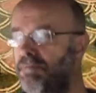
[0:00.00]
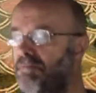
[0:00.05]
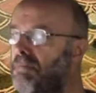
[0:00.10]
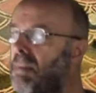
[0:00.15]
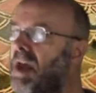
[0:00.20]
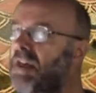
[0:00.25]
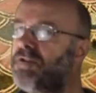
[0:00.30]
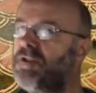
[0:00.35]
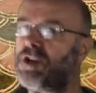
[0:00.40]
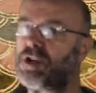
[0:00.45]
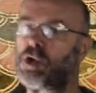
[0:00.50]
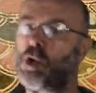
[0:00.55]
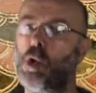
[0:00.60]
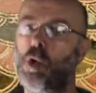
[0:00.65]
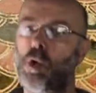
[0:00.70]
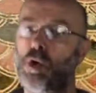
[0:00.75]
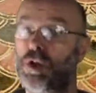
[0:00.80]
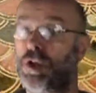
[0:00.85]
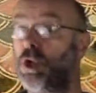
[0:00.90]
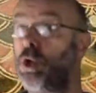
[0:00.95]
method
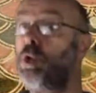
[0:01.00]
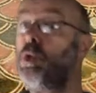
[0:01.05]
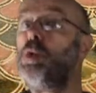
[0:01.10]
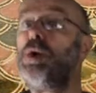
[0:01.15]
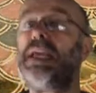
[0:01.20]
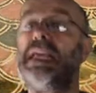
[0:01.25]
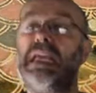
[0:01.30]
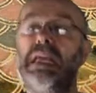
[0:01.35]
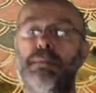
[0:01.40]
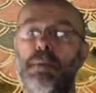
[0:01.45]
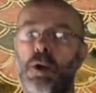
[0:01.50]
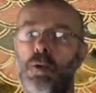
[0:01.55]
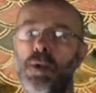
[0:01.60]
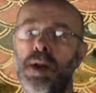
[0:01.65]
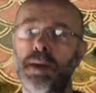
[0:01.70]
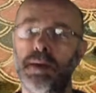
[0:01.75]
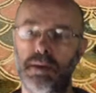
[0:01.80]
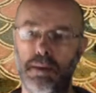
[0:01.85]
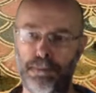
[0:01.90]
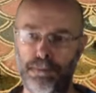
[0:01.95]
called
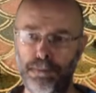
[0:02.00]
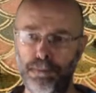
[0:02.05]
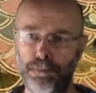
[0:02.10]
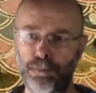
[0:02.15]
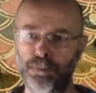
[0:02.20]
Euhemerism,